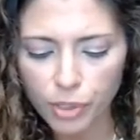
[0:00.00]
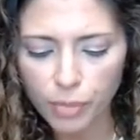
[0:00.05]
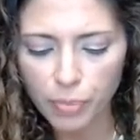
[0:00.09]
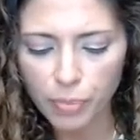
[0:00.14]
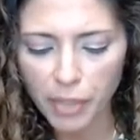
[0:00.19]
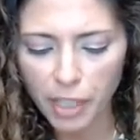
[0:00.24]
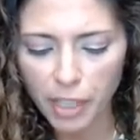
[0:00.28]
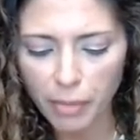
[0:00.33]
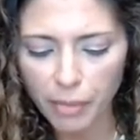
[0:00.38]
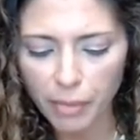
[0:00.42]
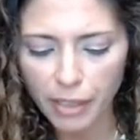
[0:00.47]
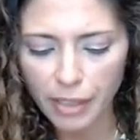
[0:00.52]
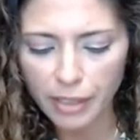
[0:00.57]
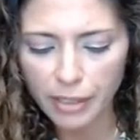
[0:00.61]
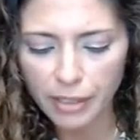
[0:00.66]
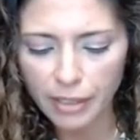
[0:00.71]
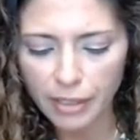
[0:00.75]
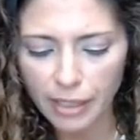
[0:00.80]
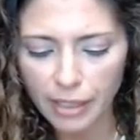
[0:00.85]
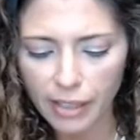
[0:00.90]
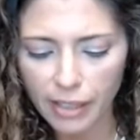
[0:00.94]
pigment
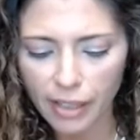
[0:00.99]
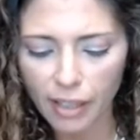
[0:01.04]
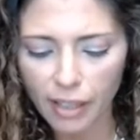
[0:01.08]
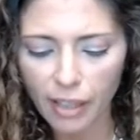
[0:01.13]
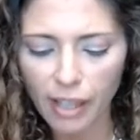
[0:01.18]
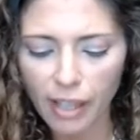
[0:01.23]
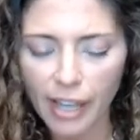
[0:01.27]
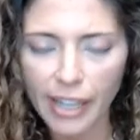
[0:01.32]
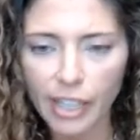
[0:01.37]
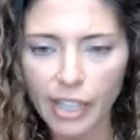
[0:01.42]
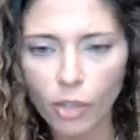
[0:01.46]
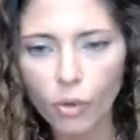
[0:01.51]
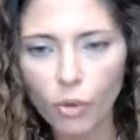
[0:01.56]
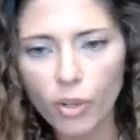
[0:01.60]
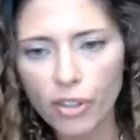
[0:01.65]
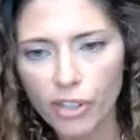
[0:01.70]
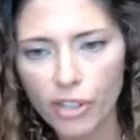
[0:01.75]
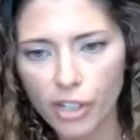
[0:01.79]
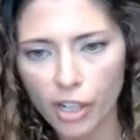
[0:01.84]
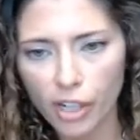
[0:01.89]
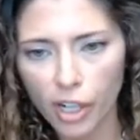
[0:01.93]
in the light or the
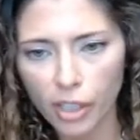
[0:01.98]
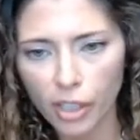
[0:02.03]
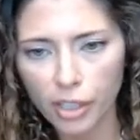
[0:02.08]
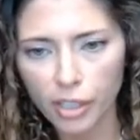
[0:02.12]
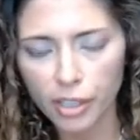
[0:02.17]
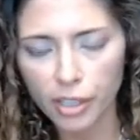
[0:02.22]
dark,